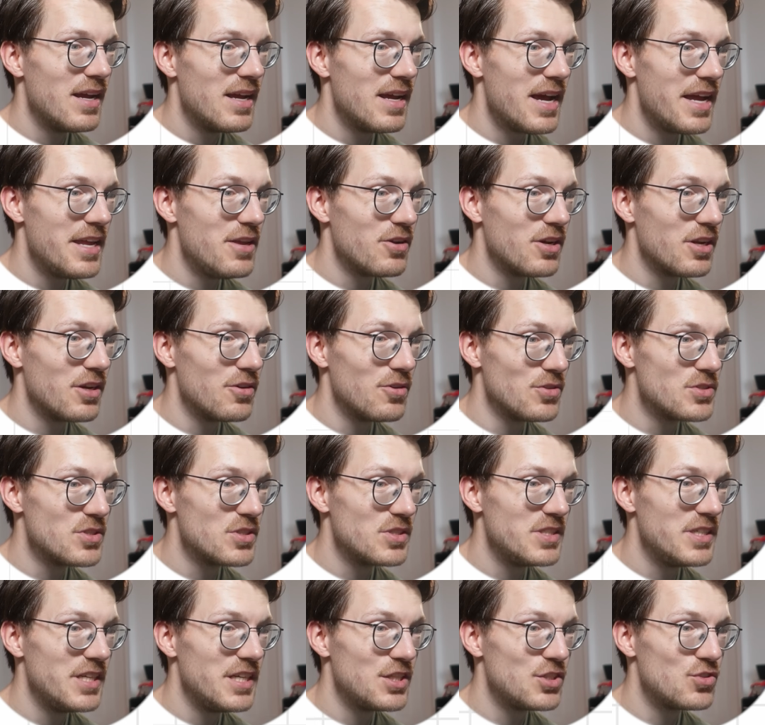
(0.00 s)
And you can also
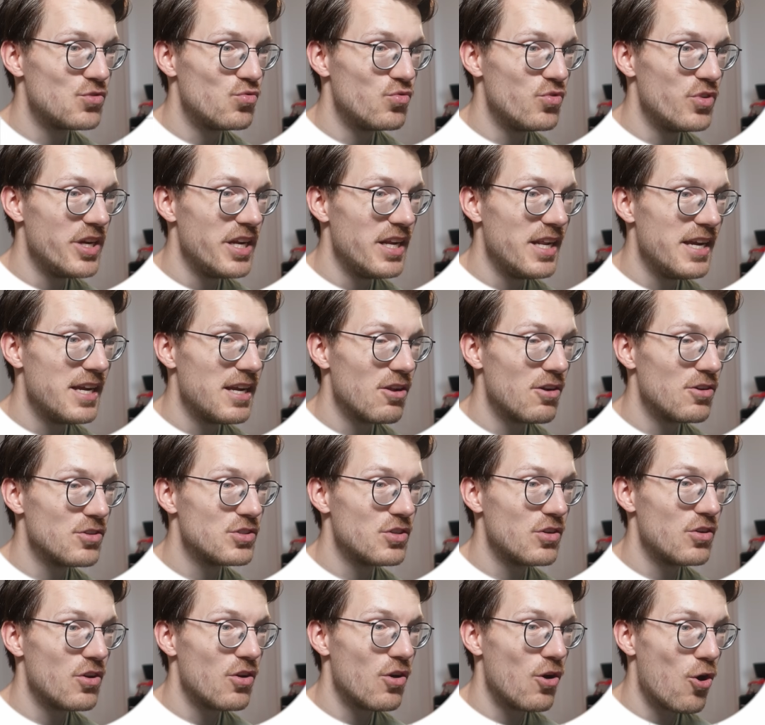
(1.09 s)
see it's really close
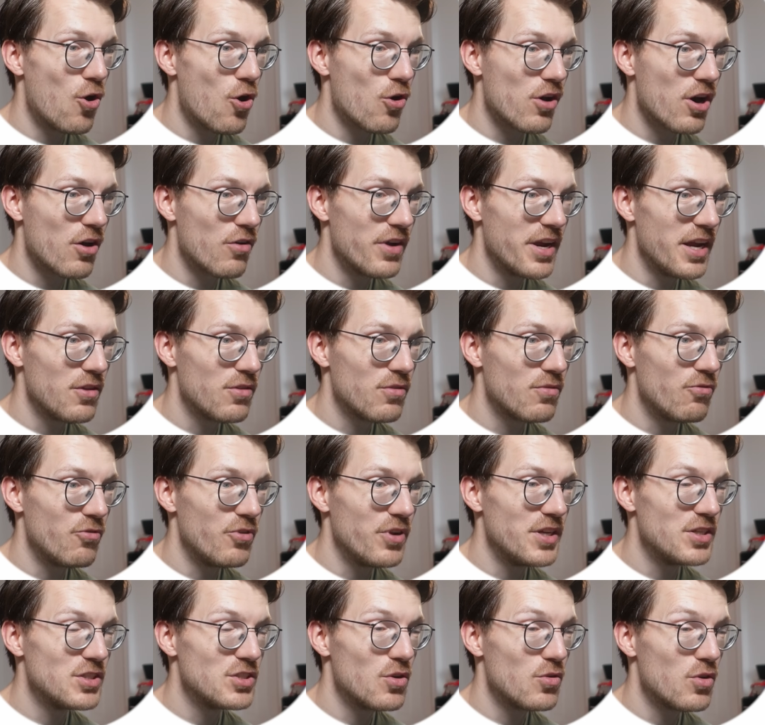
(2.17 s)
to the Oura Ring
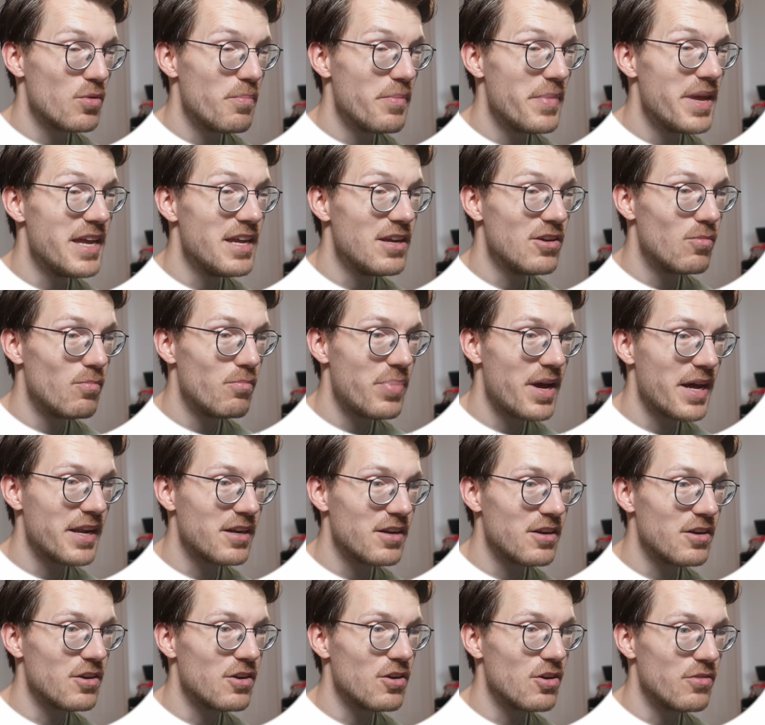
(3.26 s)
3, so the main
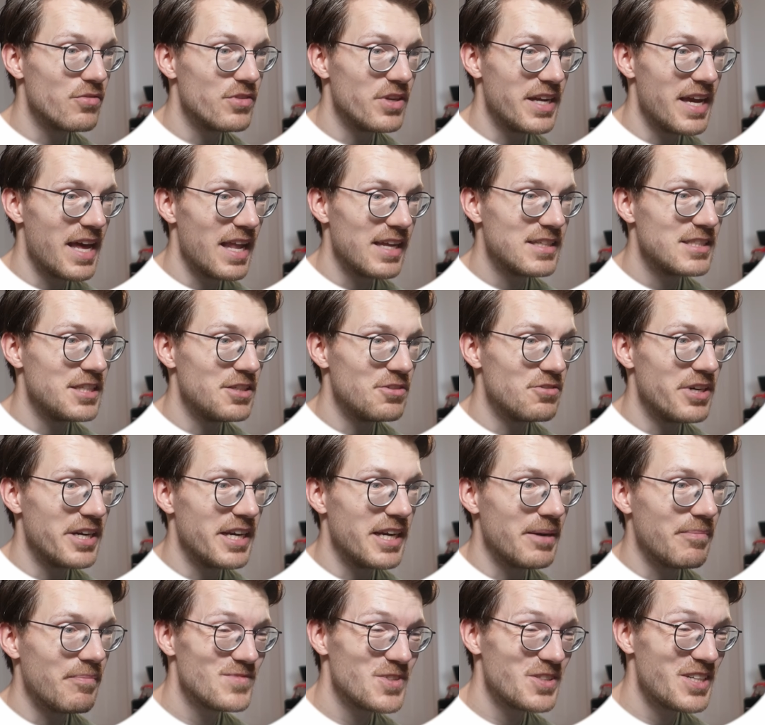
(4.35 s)
competitor of the Galaxy
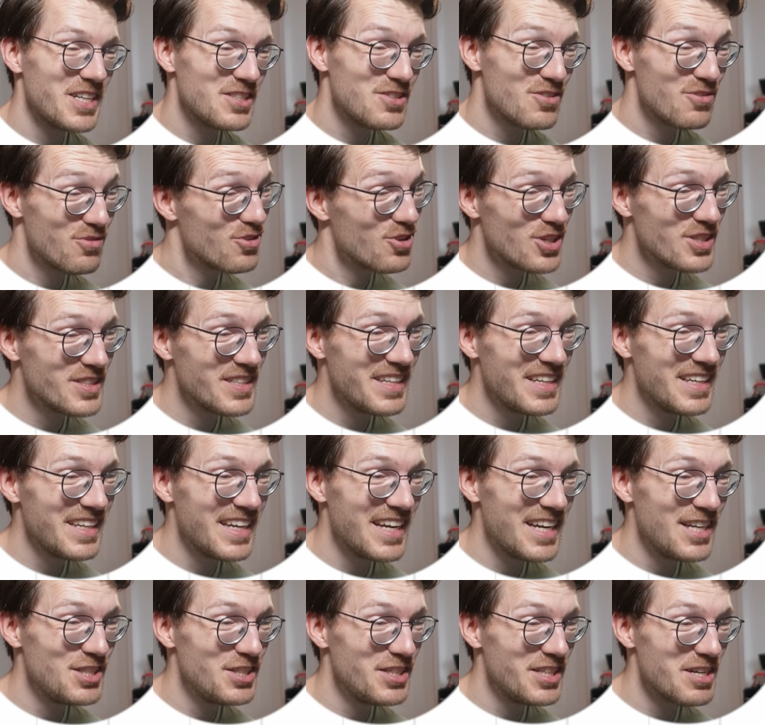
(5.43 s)
Ring. So that's the first
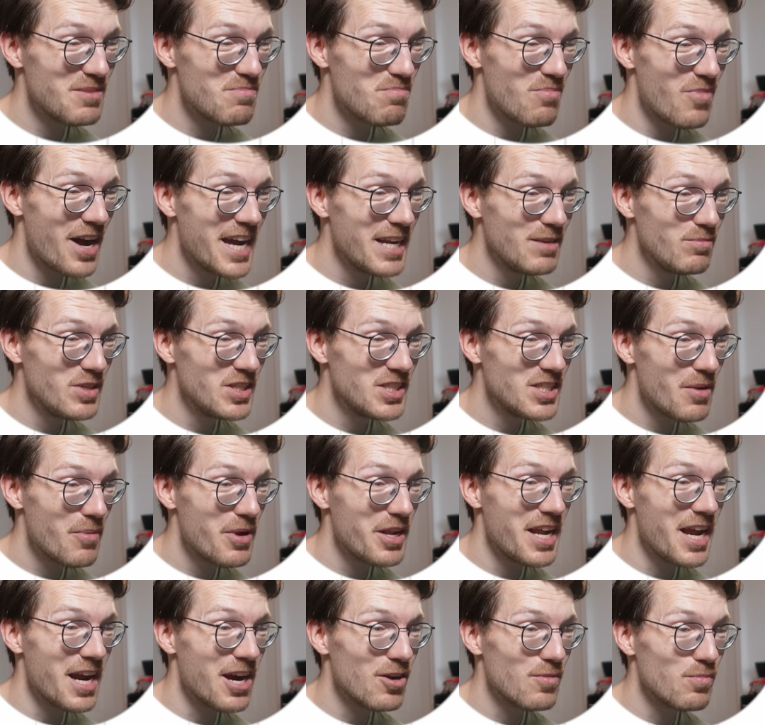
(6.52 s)
indication there might be some
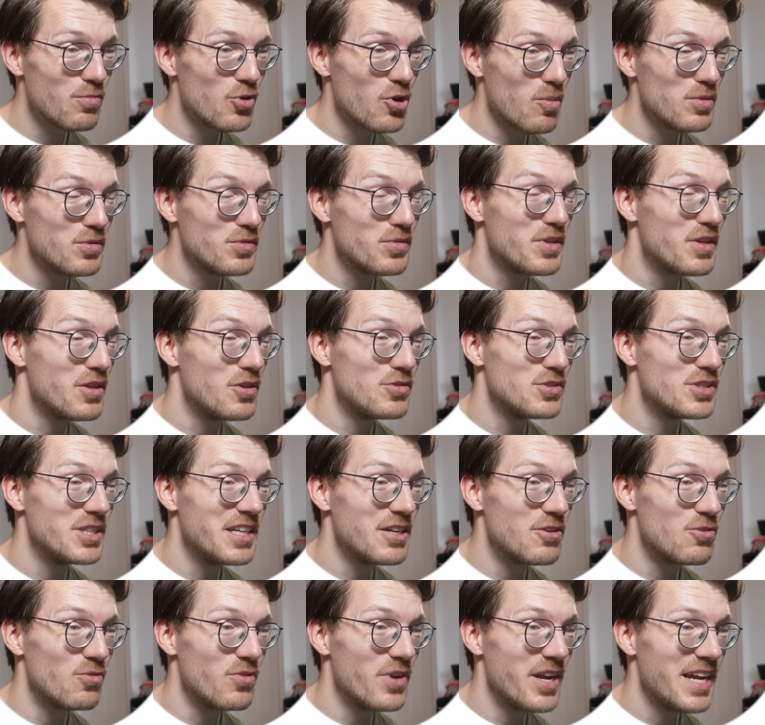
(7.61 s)
inherent problems with using
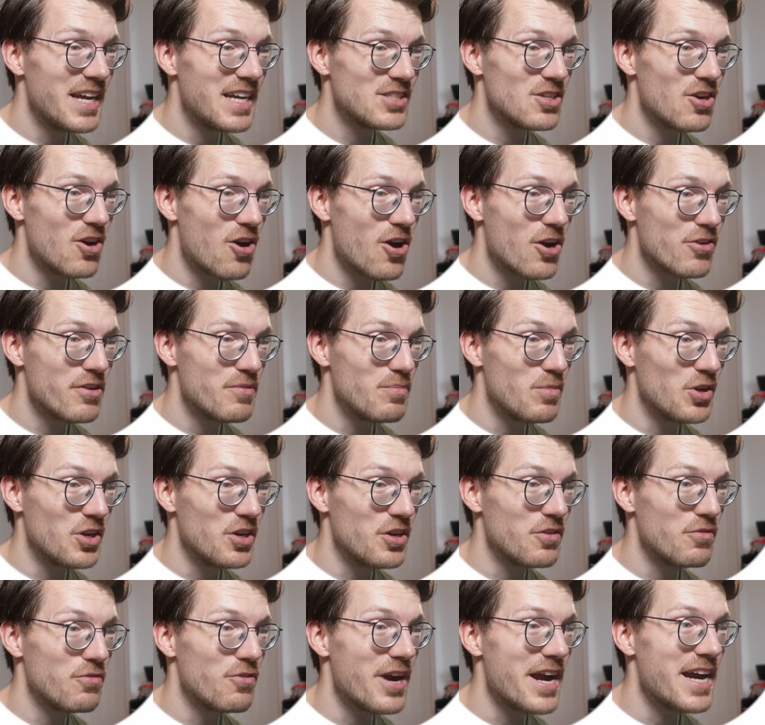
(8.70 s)
a ring as a heart rate
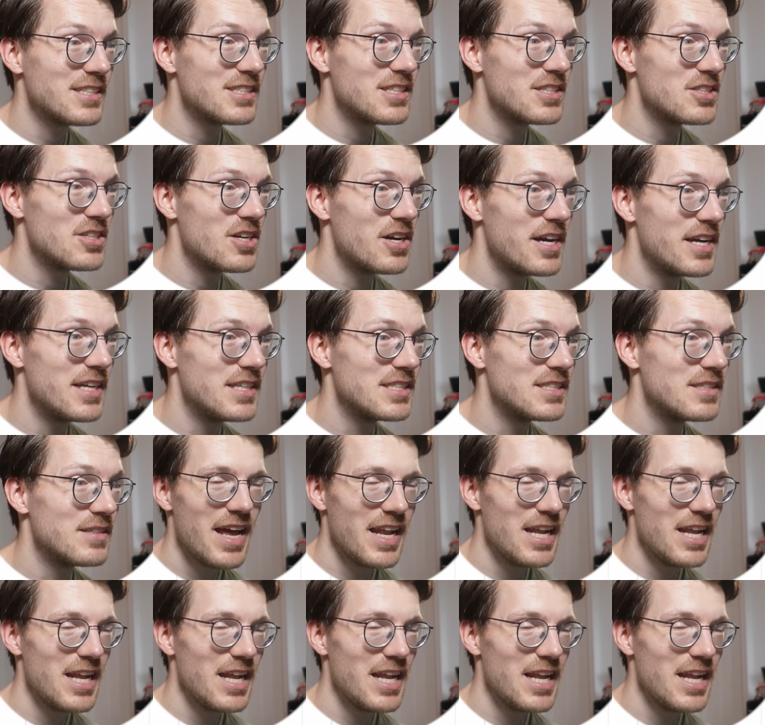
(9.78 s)
monitor for exercise.